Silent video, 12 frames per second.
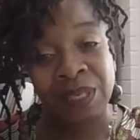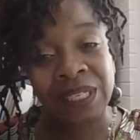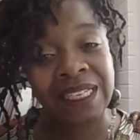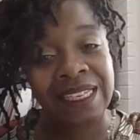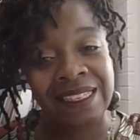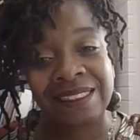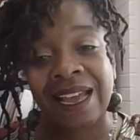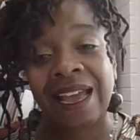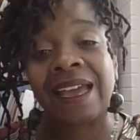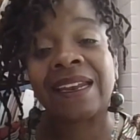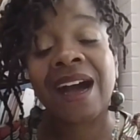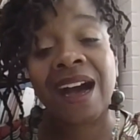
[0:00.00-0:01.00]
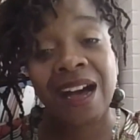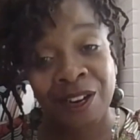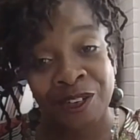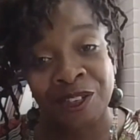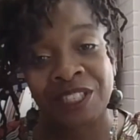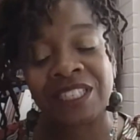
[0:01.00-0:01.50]
pleased, and
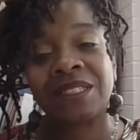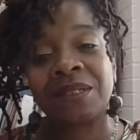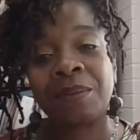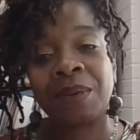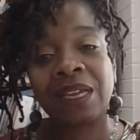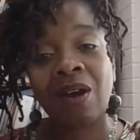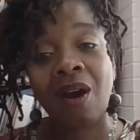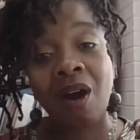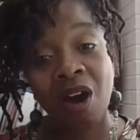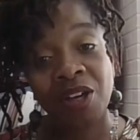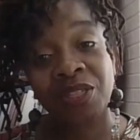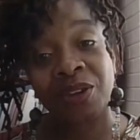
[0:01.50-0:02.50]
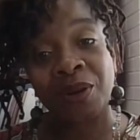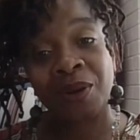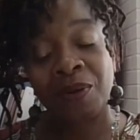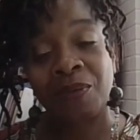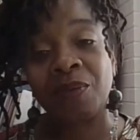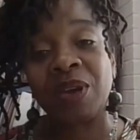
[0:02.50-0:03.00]
honored to be an
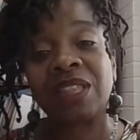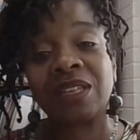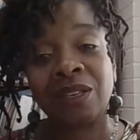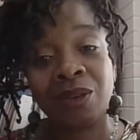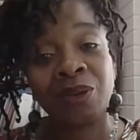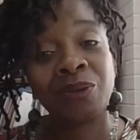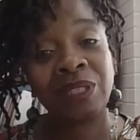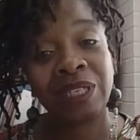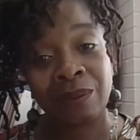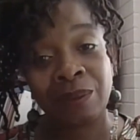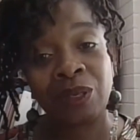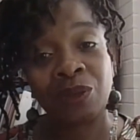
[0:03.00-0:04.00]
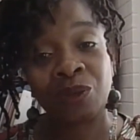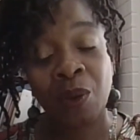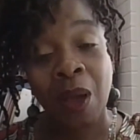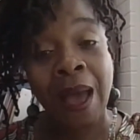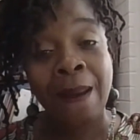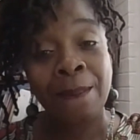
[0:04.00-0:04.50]
author with UWP